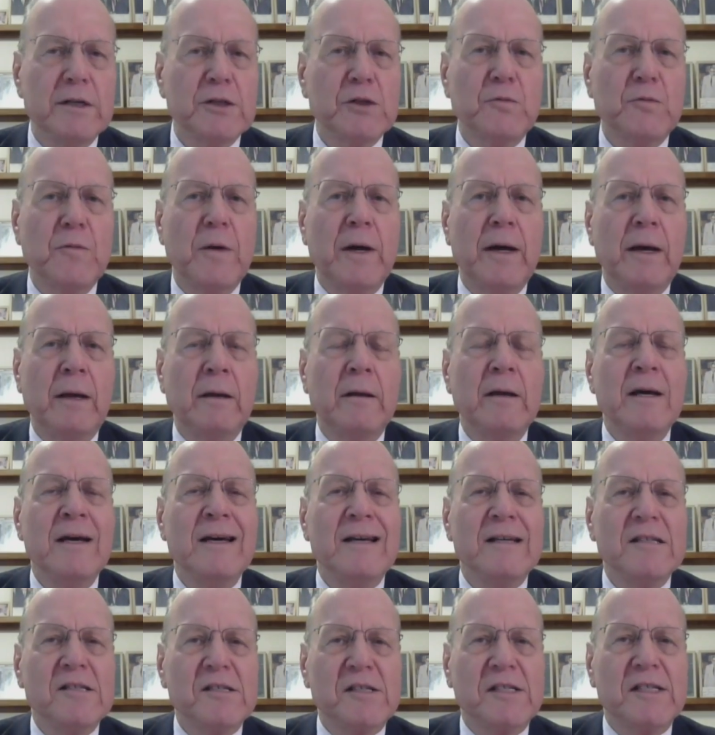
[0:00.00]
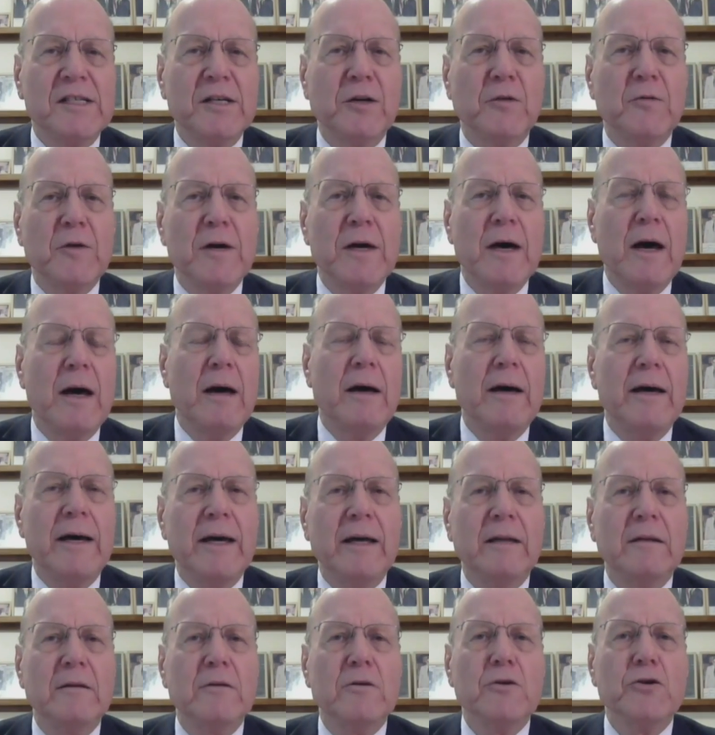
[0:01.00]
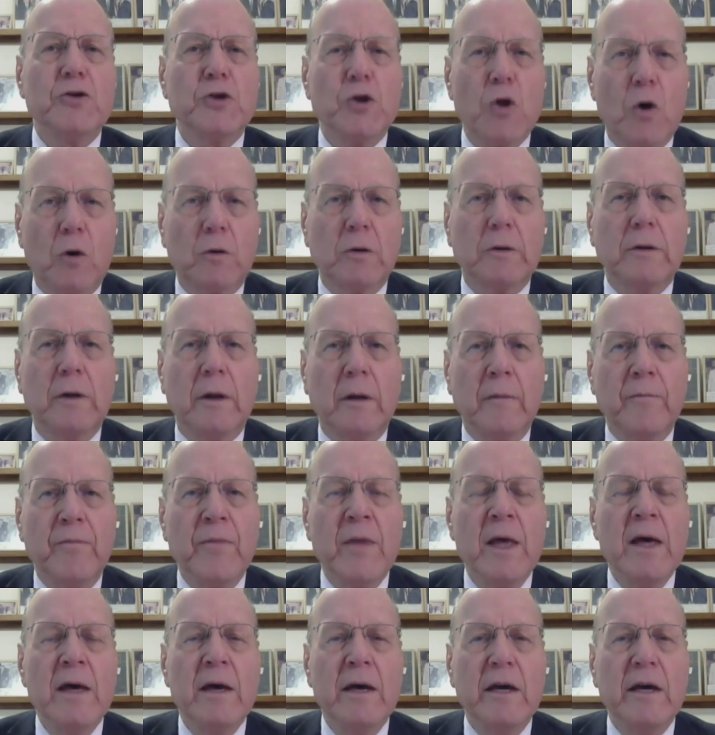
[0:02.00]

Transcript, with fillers: Israel, Syria, and Jordan.